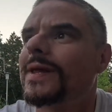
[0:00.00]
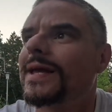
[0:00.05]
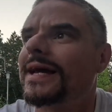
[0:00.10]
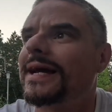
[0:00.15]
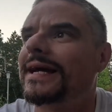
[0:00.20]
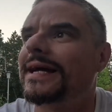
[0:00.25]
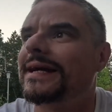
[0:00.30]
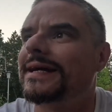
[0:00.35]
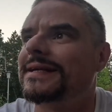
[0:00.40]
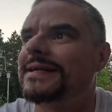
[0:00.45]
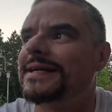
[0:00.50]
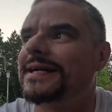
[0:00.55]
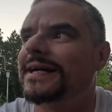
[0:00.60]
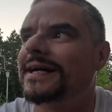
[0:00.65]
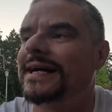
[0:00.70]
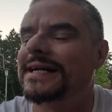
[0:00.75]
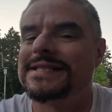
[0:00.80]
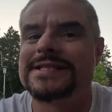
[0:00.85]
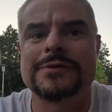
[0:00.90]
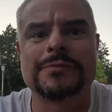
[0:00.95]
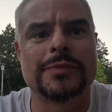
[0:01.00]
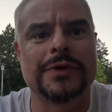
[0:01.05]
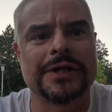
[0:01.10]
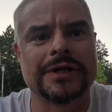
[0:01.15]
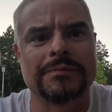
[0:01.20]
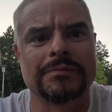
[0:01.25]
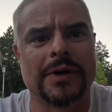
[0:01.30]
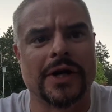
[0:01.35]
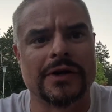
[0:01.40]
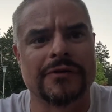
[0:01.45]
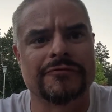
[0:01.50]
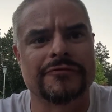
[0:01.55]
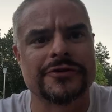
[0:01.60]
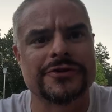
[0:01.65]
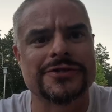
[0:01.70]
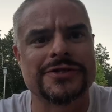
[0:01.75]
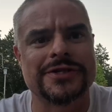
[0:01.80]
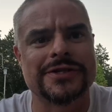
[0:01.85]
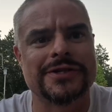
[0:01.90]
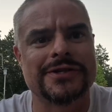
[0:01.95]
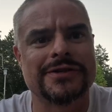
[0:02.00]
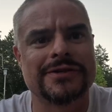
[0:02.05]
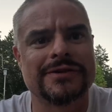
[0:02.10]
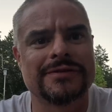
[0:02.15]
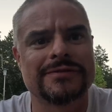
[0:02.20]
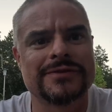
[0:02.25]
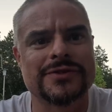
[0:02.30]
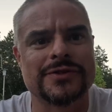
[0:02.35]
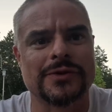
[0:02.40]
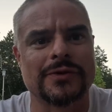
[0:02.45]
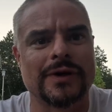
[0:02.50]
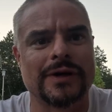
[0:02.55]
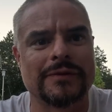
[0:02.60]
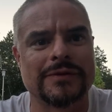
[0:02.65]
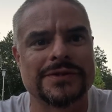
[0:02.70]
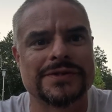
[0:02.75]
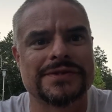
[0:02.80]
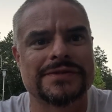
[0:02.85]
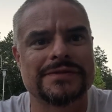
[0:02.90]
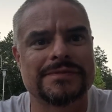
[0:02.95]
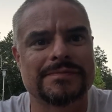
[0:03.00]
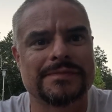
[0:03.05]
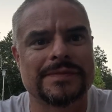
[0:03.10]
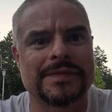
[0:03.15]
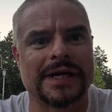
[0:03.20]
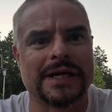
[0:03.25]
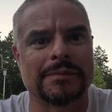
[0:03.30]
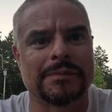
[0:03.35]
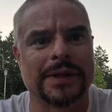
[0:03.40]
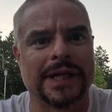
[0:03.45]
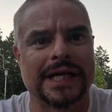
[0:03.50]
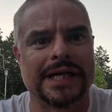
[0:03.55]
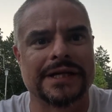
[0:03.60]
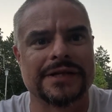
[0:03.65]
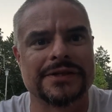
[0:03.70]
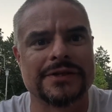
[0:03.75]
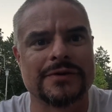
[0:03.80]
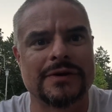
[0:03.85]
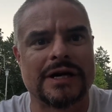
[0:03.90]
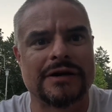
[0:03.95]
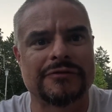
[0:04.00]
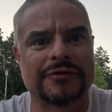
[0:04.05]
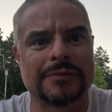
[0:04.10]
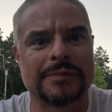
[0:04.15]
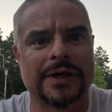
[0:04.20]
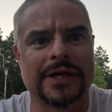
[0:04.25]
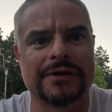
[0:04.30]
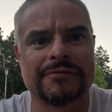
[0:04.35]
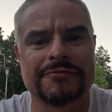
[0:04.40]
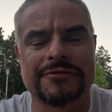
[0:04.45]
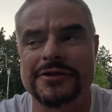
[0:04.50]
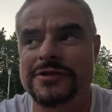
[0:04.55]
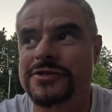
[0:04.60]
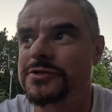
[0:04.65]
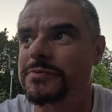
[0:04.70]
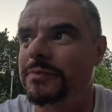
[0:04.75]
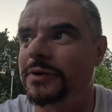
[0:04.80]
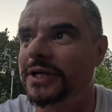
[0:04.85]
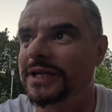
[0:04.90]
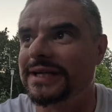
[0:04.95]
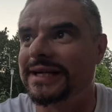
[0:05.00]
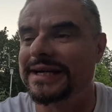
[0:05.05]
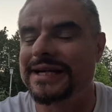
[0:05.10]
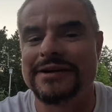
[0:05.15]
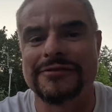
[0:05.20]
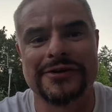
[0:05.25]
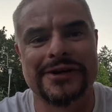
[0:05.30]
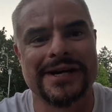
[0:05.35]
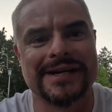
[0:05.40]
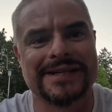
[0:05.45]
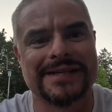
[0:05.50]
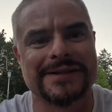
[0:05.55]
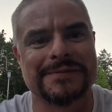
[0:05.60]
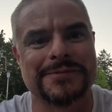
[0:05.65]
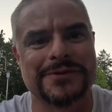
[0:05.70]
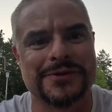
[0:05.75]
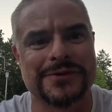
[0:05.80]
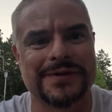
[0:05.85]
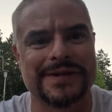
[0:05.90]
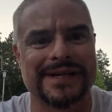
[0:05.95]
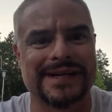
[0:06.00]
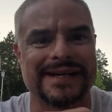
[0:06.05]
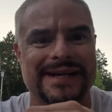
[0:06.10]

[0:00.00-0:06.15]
and I did bring bottom fish gear, so I was kind of planning to go out for bottom fish, but I never ended up doing it.